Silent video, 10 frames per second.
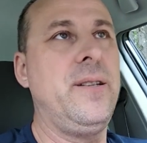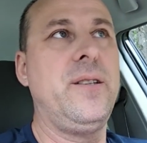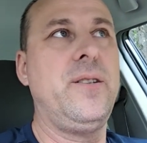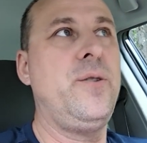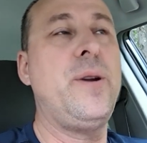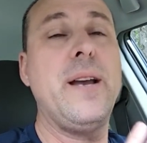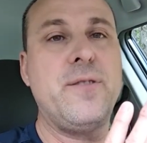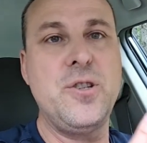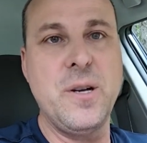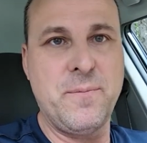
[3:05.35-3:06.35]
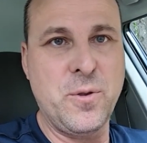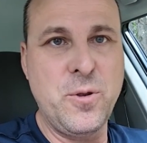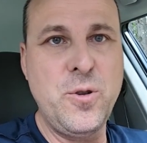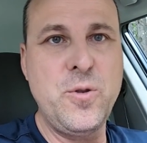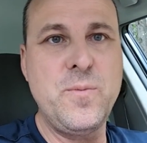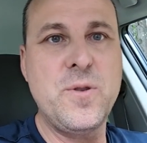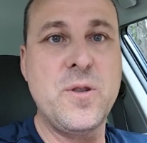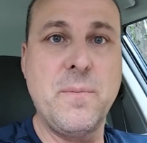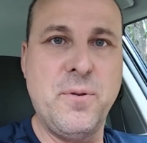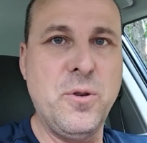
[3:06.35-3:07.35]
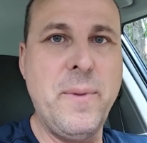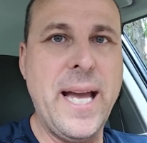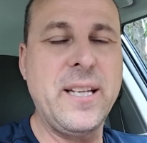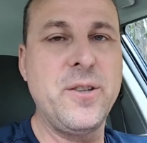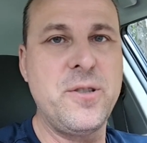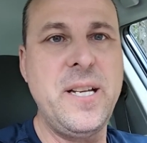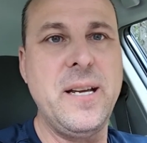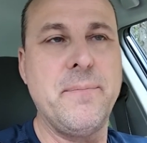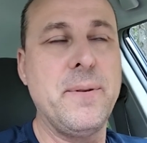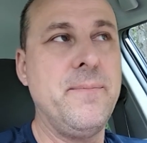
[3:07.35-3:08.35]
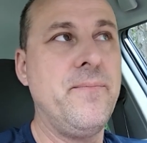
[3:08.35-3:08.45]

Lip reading: you have to jump through hoops to pull back your tip.